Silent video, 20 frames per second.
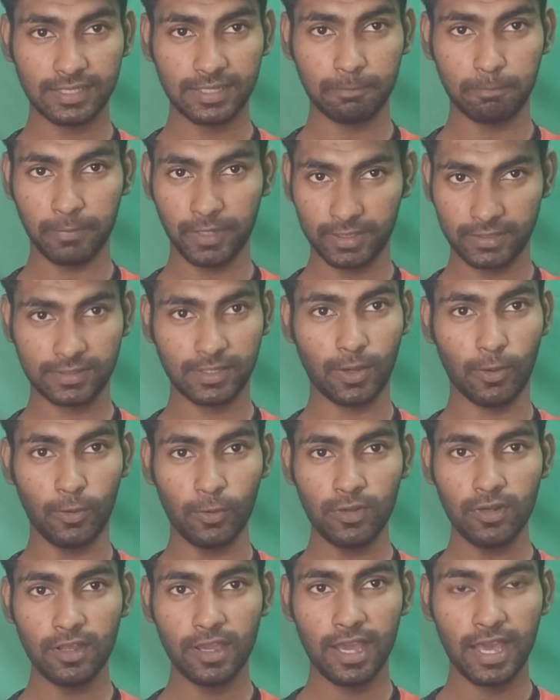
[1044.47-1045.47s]
it may
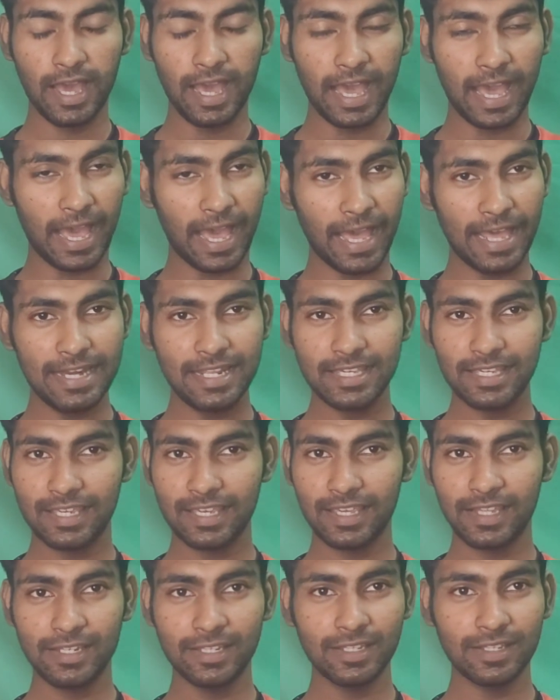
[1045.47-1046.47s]
sound, Harry
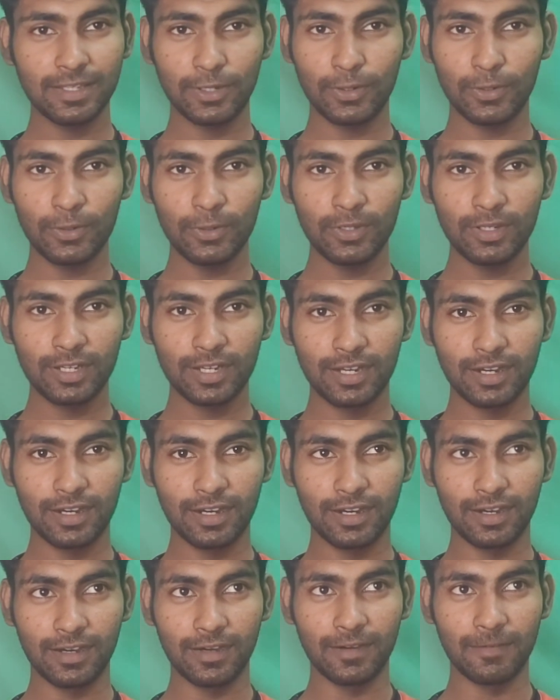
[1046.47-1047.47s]
Kane,
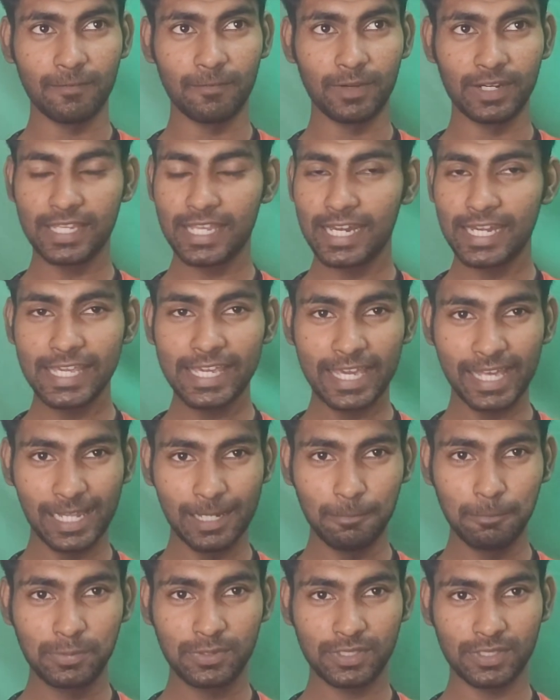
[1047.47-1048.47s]
really
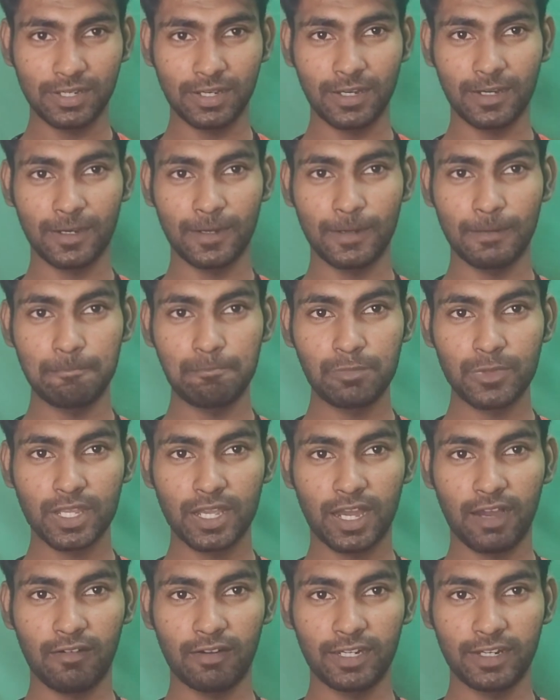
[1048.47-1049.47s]
helps
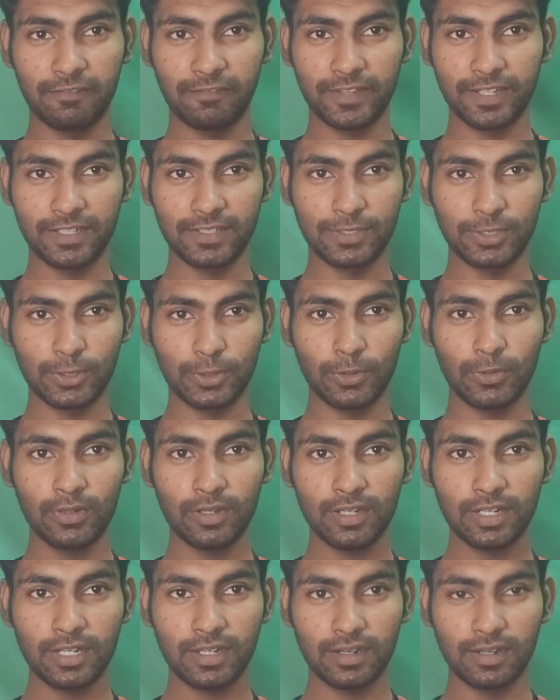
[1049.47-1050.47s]
our defense.
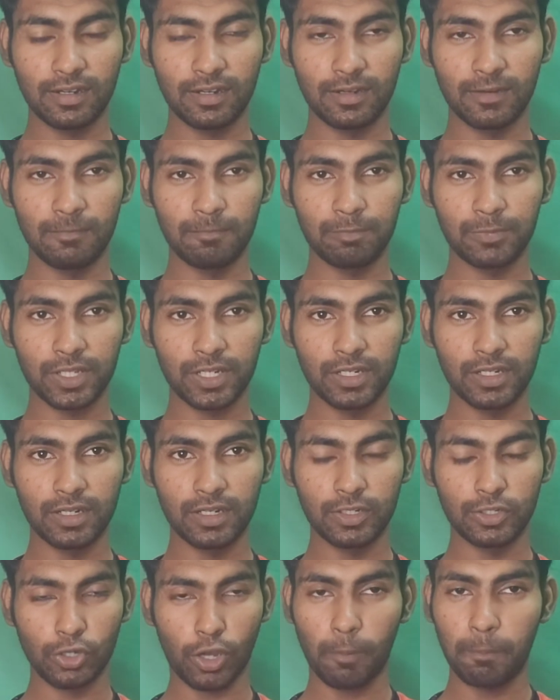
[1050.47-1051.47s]

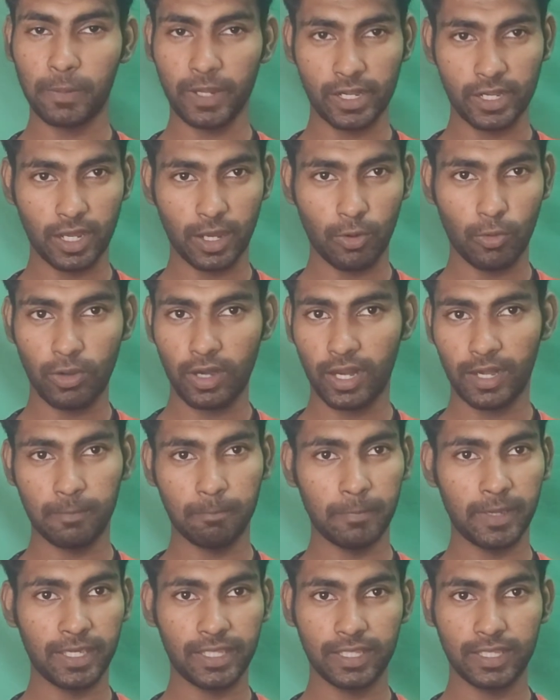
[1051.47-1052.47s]
Dropping down
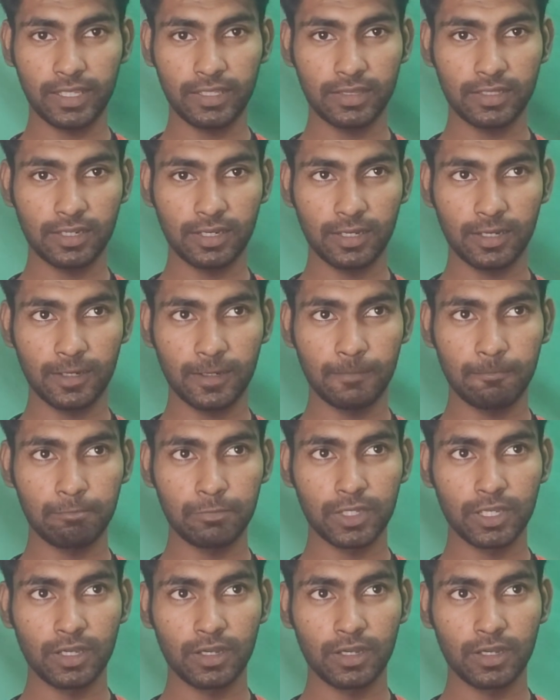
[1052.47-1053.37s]
and making the